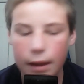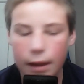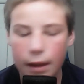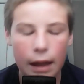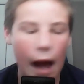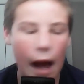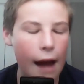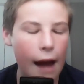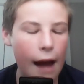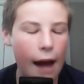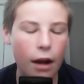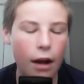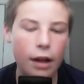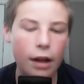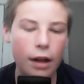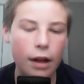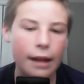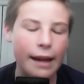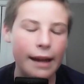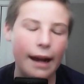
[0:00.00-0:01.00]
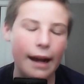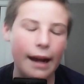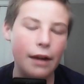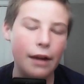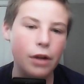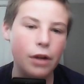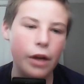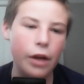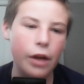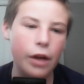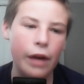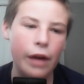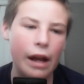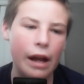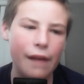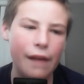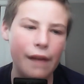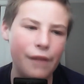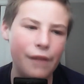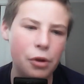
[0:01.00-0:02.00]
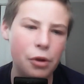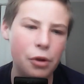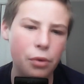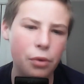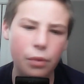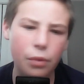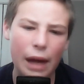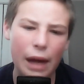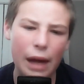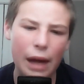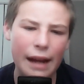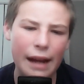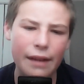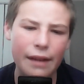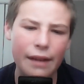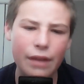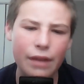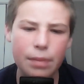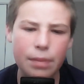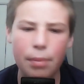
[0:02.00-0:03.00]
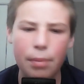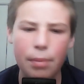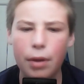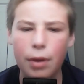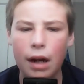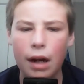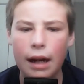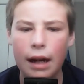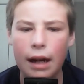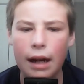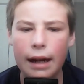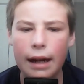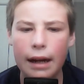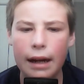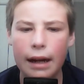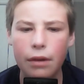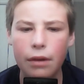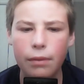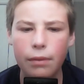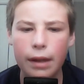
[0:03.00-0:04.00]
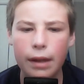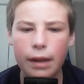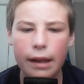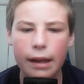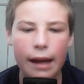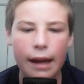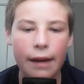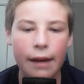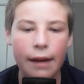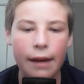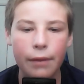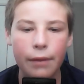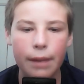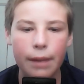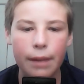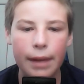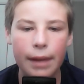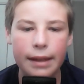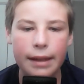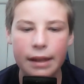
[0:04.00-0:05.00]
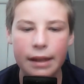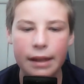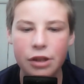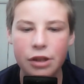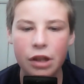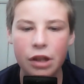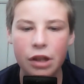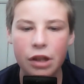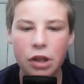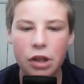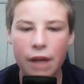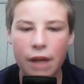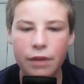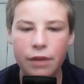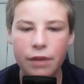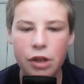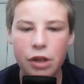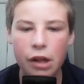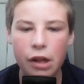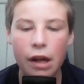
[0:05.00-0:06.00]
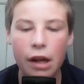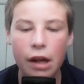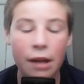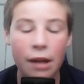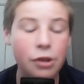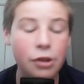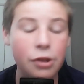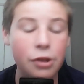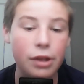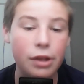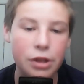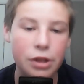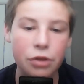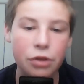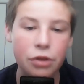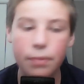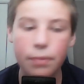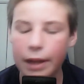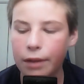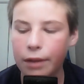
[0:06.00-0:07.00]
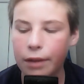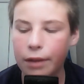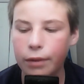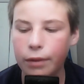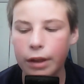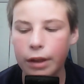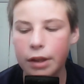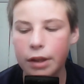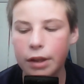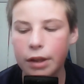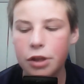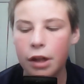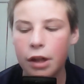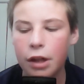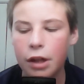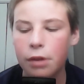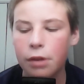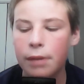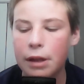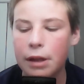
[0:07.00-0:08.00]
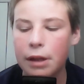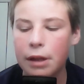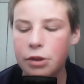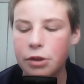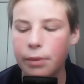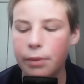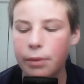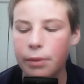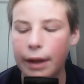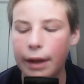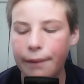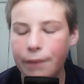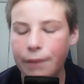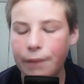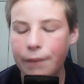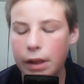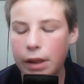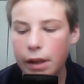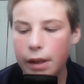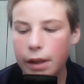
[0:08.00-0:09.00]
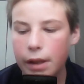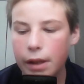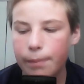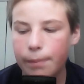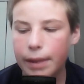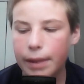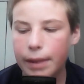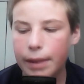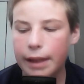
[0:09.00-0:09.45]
don't know who any of these people got. I didn't really pay attention to the draft this year. I usually do, but I didn't really this year. I'm not sure why. But